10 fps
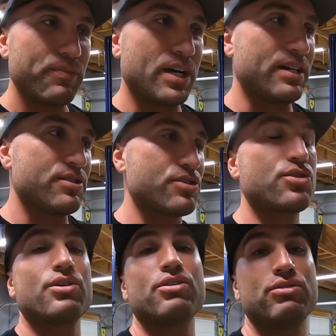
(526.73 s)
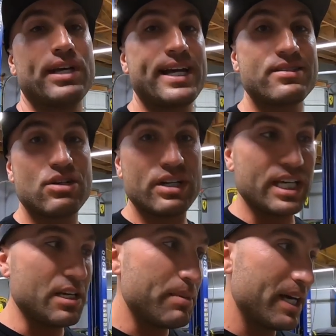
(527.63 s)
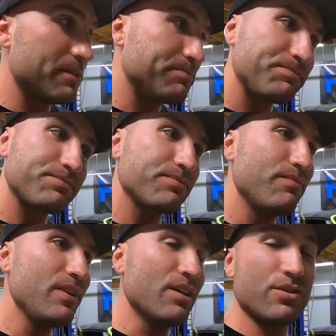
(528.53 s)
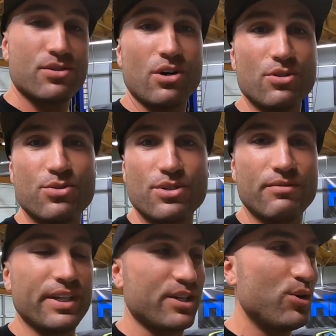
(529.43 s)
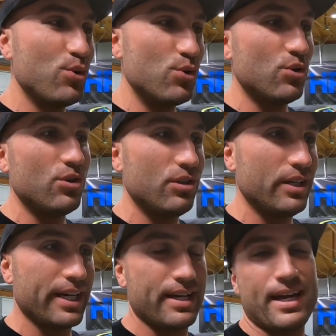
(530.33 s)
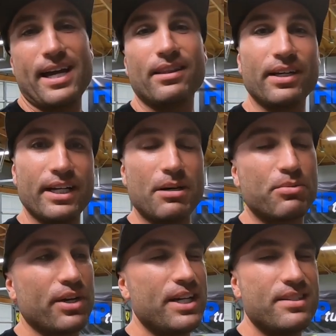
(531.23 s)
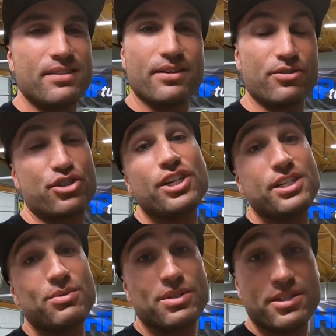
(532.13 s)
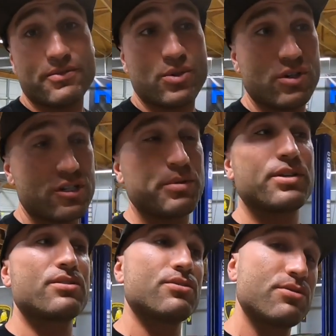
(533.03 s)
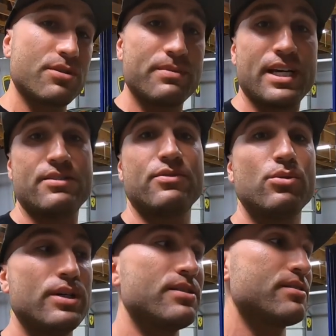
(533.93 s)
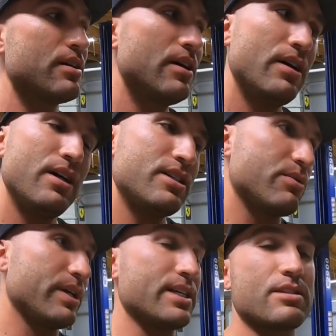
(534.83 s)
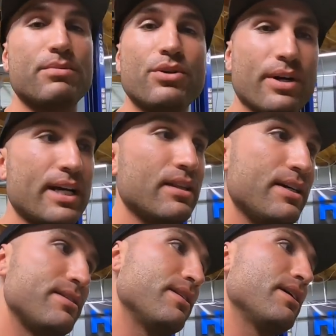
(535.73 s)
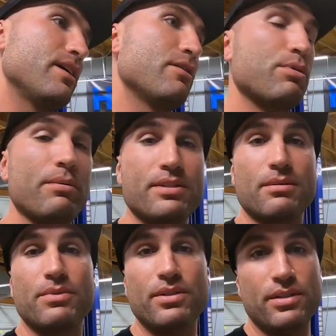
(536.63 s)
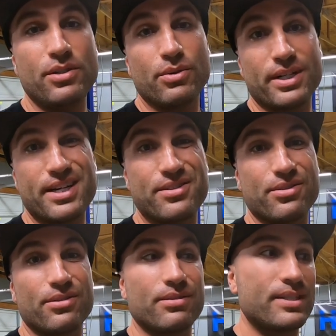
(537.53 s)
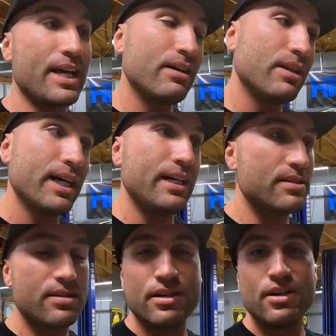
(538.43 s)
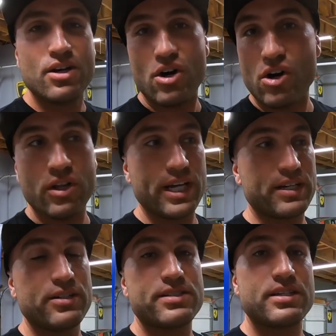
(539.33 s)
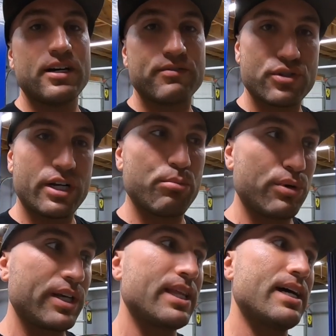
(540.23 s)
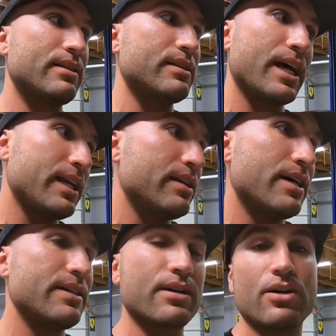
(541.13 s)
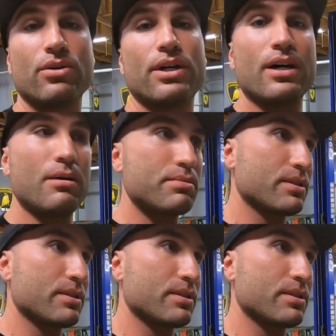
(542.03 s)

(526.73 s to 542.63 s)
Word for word: I just took a glance on eBay. There's all sorts of like cool like headlight upgrades. There's cheesy ones, of course, but there's also some tasteful ones. So we get some newer headlights in there, probably some newer, nicer tail lights, all that good stuff. Try to bring that 99 Dakota up